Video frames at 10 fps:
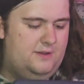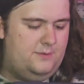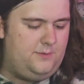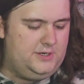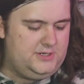
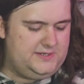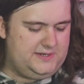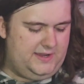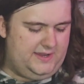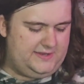which is
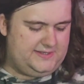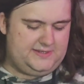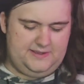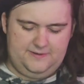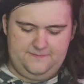
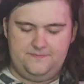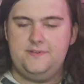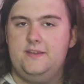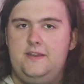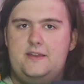nice.
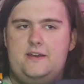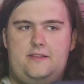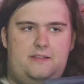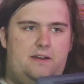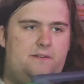
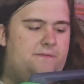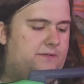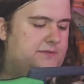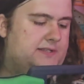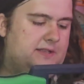Love
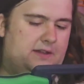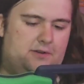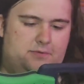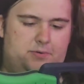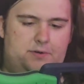sling
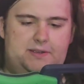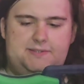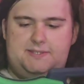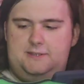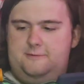hook
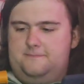points